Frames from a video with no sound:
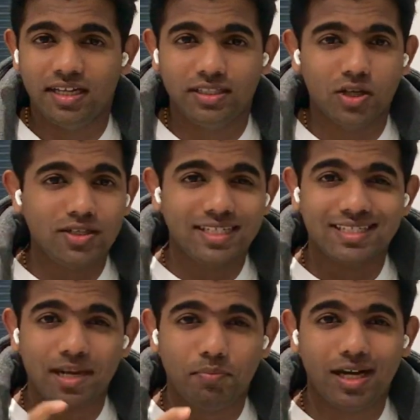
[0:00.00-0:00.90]
not
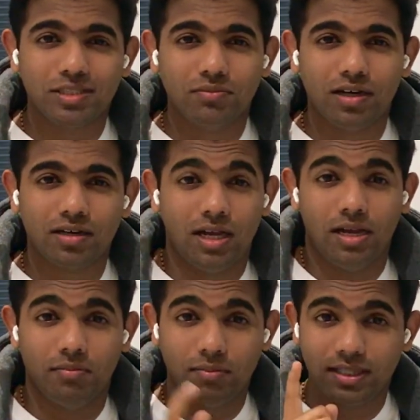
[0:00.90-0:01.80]
just a pass mark,
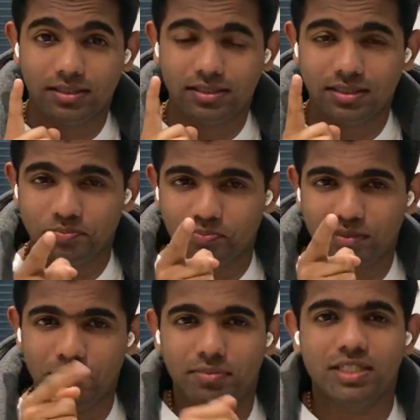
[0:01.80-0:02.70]
but
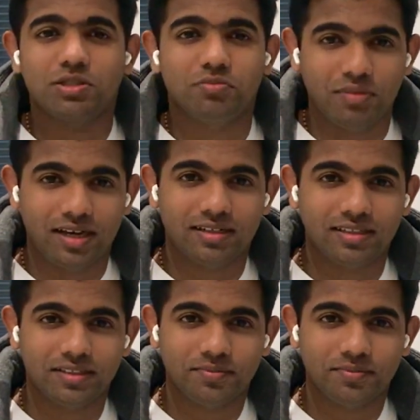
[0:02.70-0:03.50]
the best mark.